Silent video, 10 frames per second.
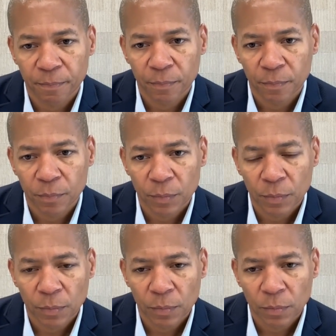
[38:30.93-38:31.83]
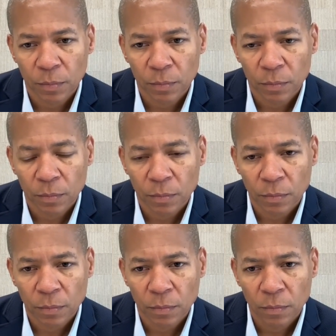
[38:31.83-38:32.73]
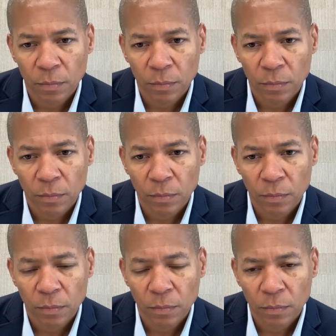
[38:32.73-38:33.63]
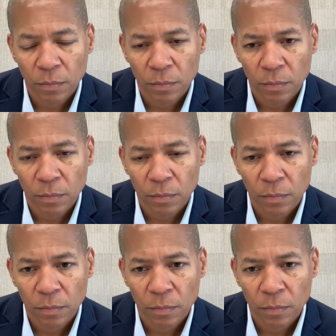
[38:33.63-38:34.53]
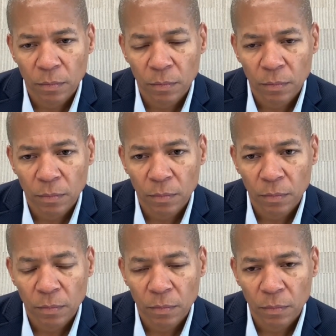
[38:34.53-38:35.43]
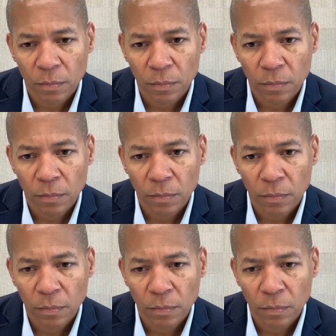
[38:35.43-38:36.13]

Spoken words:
[no speech]